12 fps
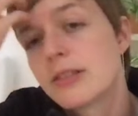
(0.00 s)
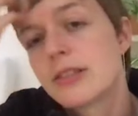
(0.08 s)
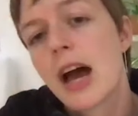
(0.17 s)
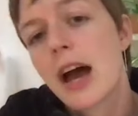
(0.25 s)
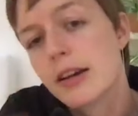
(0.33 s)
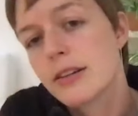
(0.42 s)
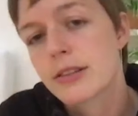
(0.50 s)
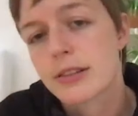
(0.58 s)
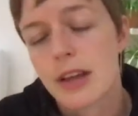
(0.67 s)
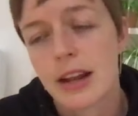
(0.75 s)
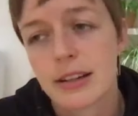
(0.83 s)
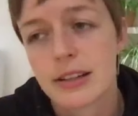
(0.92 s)
does,
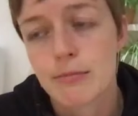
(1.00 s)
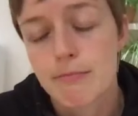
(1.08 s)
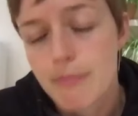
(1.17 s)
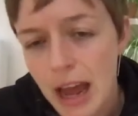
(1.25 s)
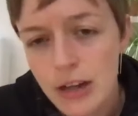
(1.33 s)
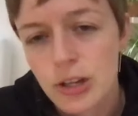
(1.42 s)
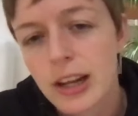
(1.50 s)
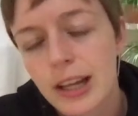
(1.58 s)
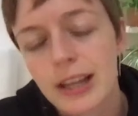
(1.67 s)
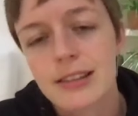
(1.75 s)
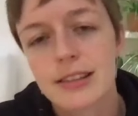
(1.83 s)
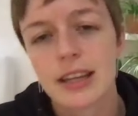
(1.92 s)
and it's magic,
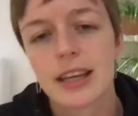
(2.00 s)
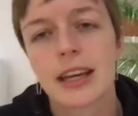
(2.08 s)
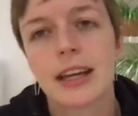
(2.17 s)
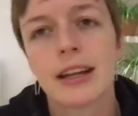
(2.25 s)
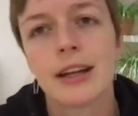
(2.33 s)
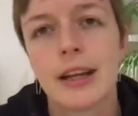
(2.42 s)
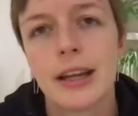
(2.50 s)
is it